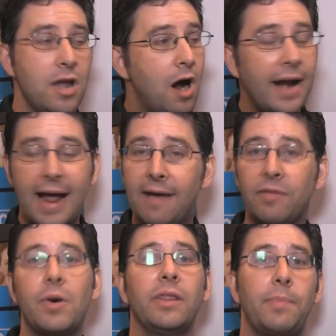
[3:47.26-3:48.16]
not have
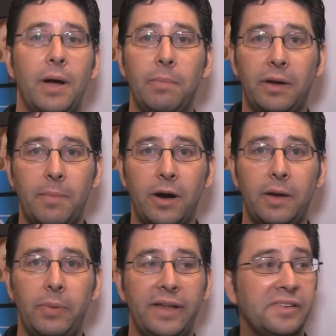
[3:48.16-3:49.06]
them on the public
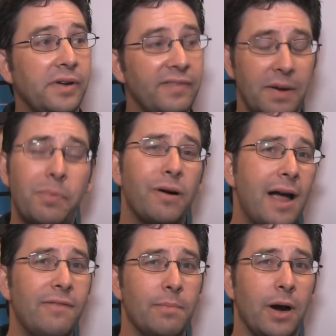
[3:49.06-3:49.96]
marketplace or even a
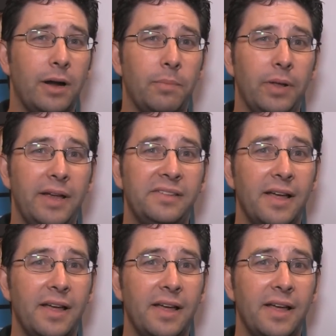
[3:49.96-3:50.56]
private marketplace.